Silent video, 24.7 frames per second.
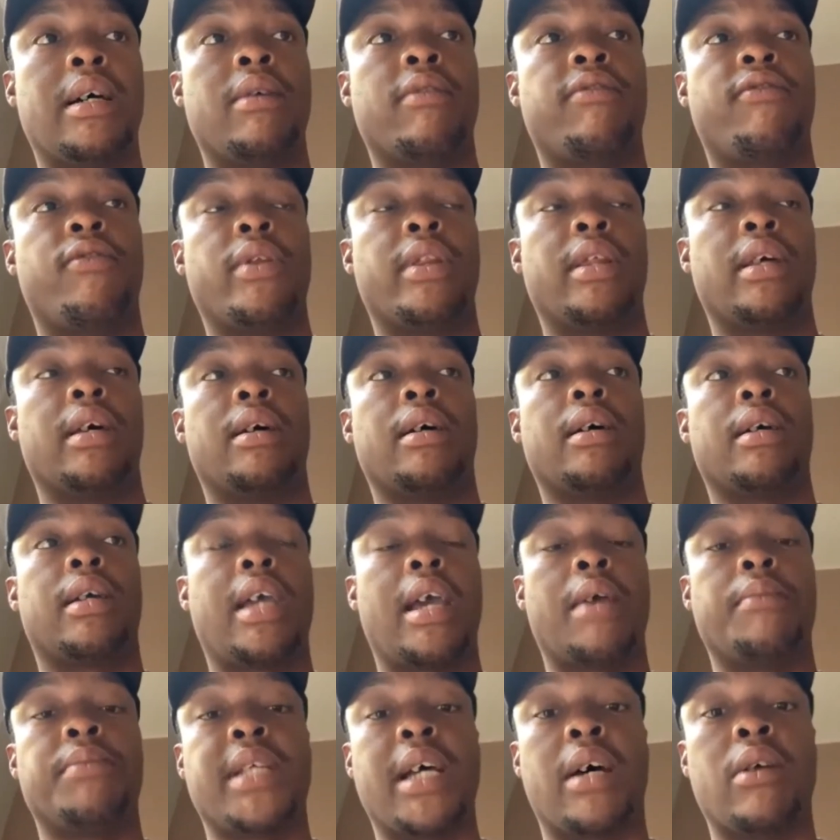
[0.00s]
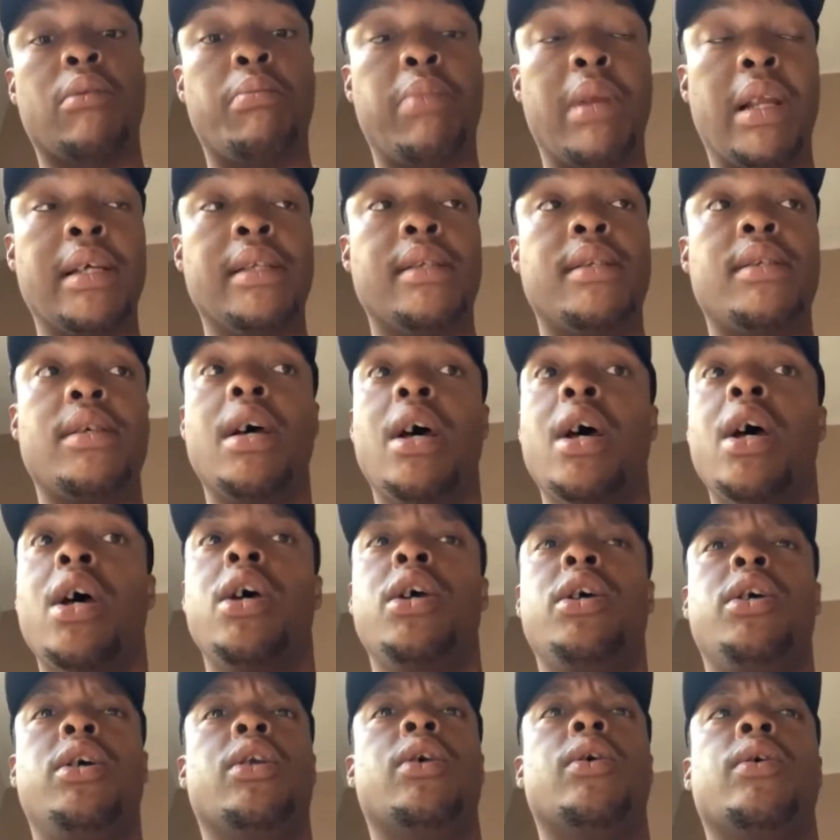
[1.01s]
for the Cape Town Blitz,
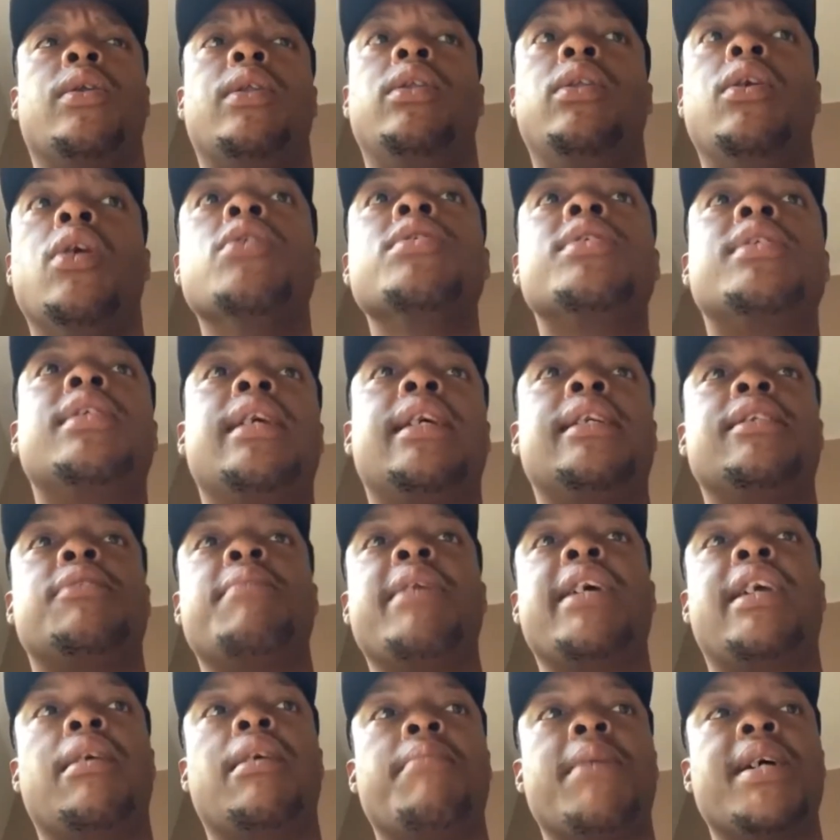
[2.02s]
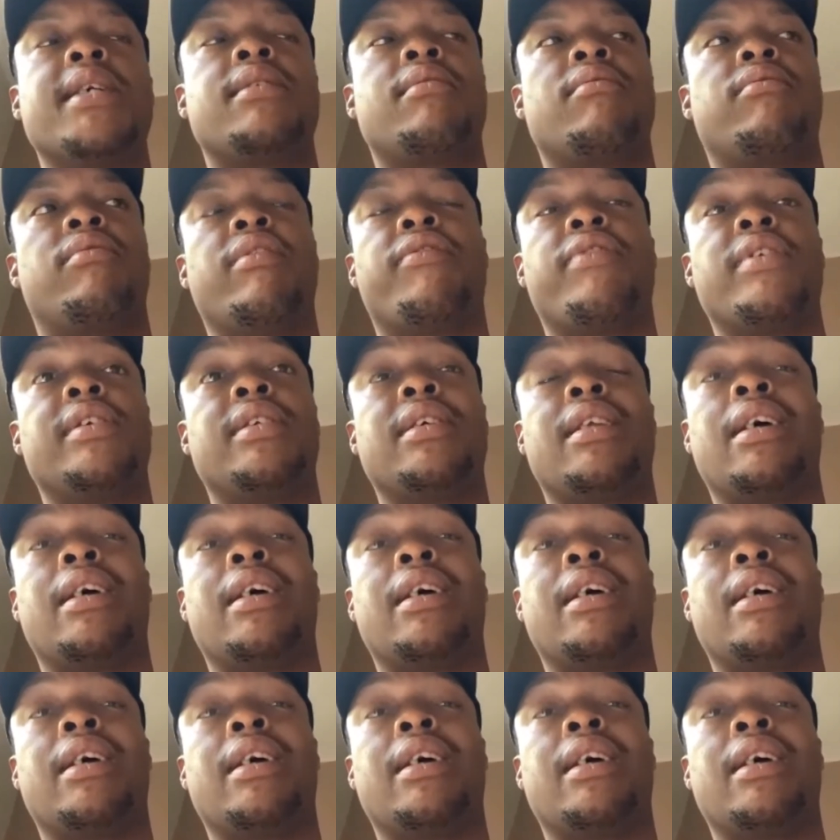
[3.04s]
those things make a massive difference.